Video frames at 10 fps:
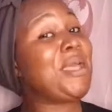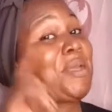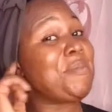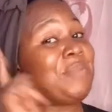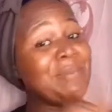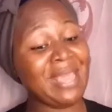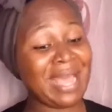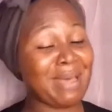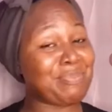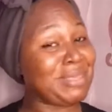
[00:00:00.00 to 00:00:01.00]
Mimi
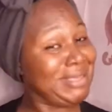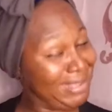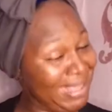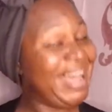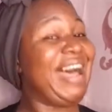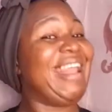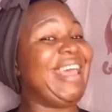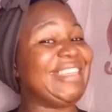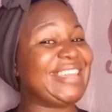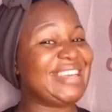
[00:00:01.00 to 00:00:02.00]
Gabi, I
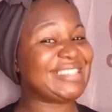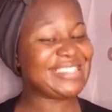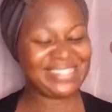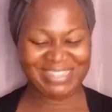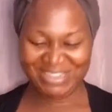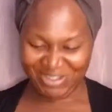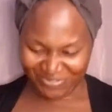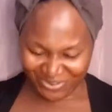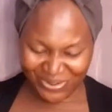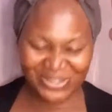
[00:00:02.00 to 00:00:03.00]
like that.
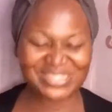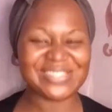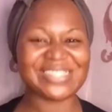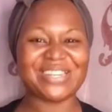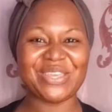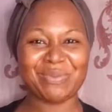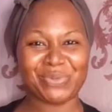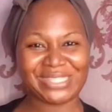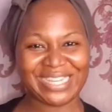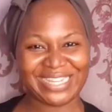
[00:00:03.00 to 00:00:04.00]
Of course, he said you're a
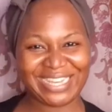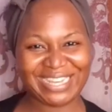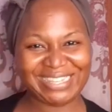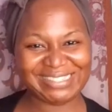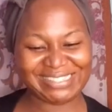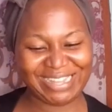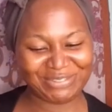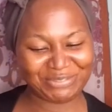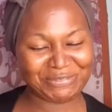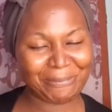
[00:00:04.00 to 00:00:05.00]
botanical
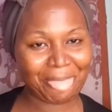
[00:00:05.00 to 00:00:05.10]
staff.